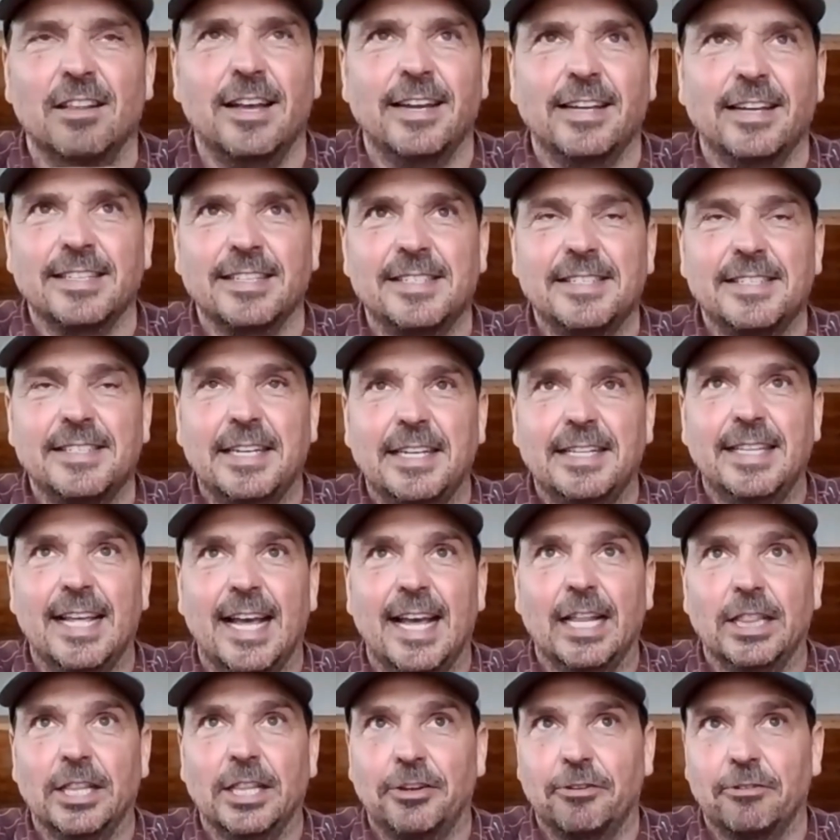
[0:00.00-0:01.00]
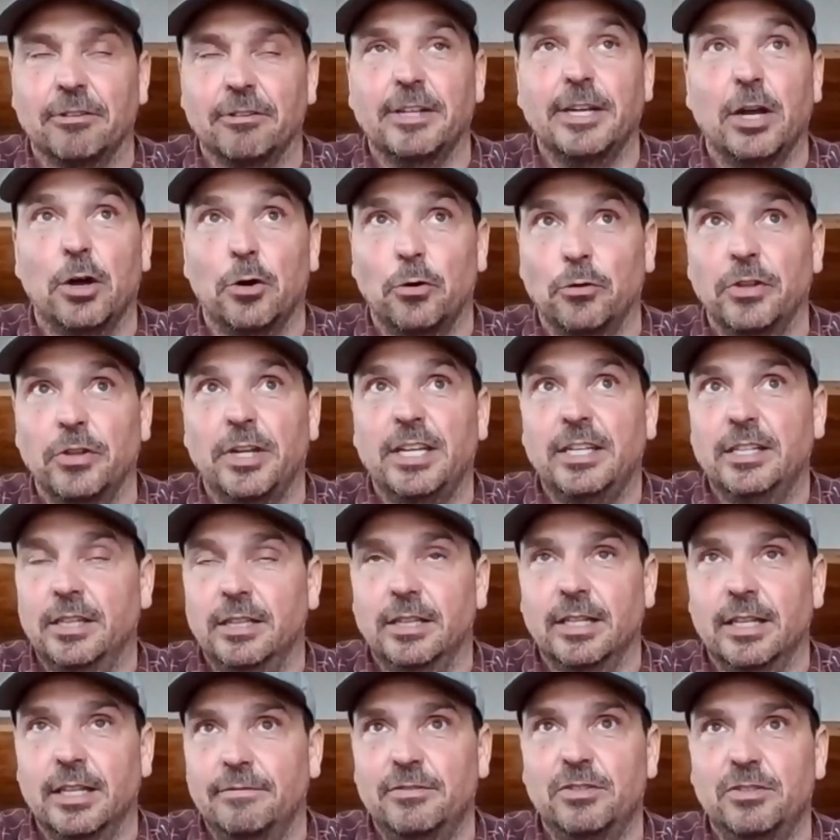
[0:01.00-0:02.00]
like a seed that literally only
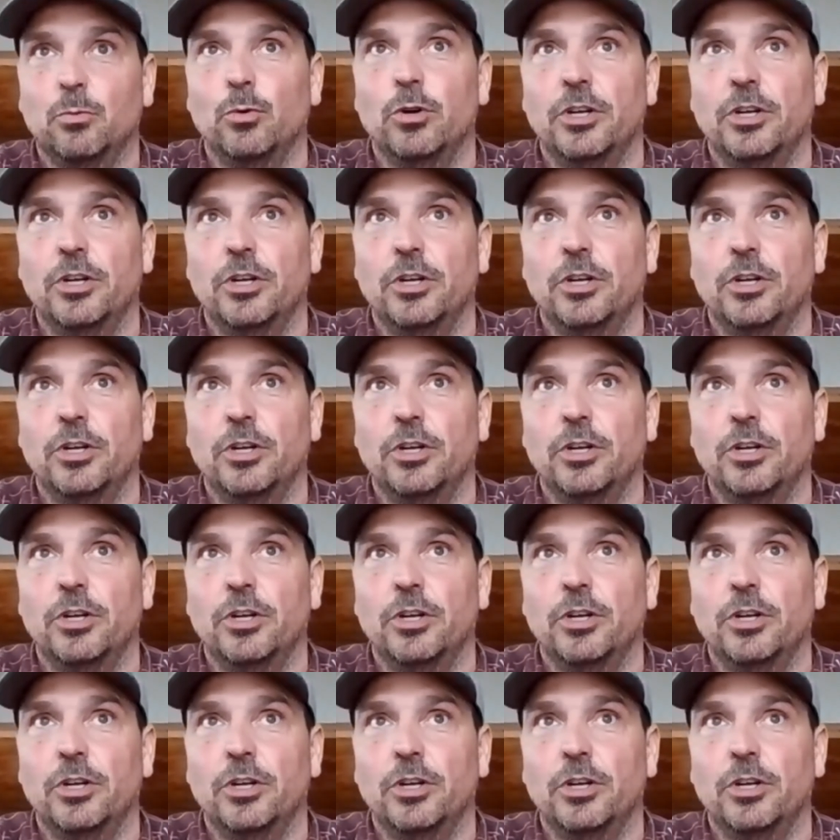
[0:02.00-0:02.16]
lives